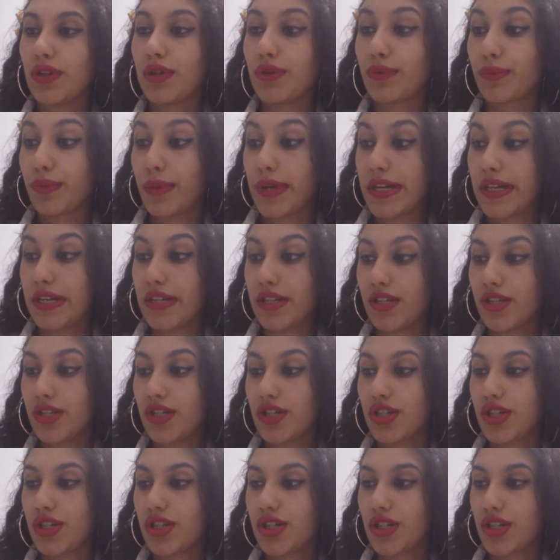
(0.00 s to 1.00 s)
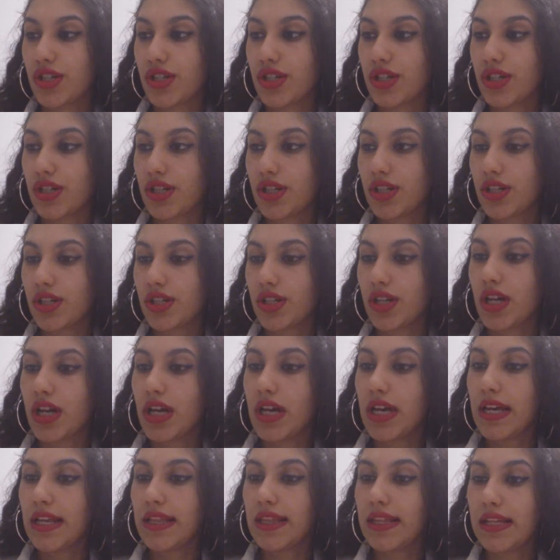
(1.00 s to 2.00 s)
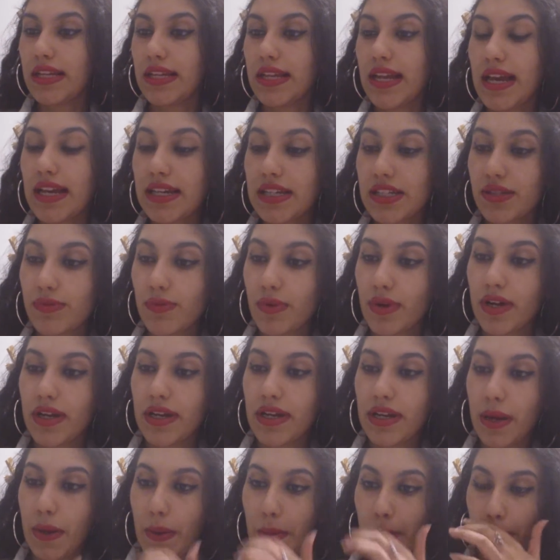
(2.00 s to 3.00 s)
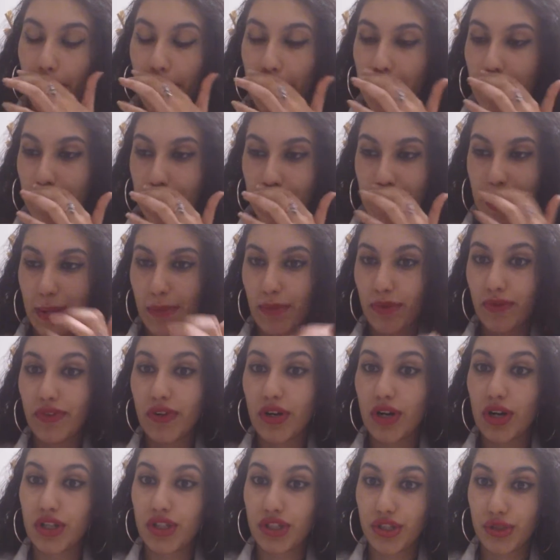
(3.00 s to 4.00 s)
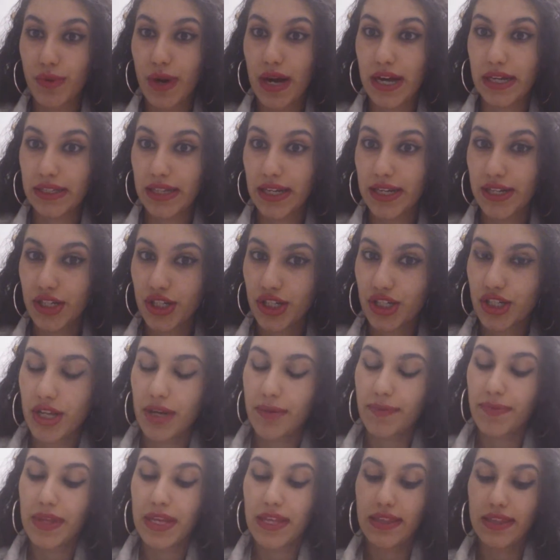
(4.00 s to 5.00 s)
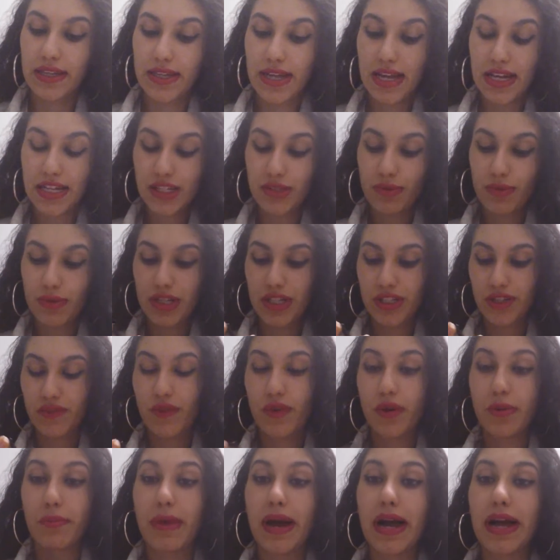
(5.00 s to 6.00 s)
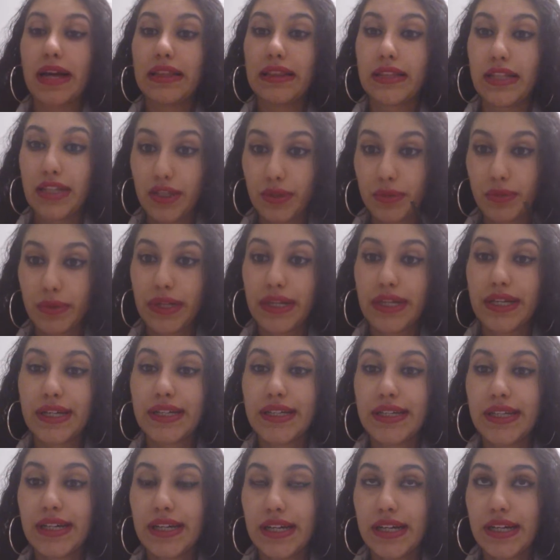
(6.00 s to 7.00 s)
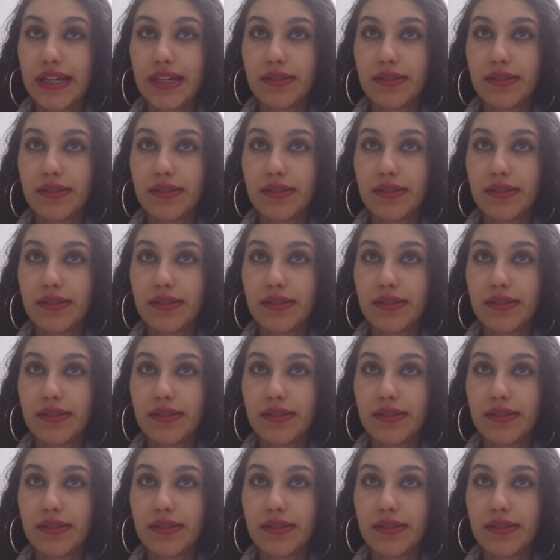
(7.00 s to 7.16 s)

range. The next one, we are now moving on to eyeliners. The next one is for my eyeliner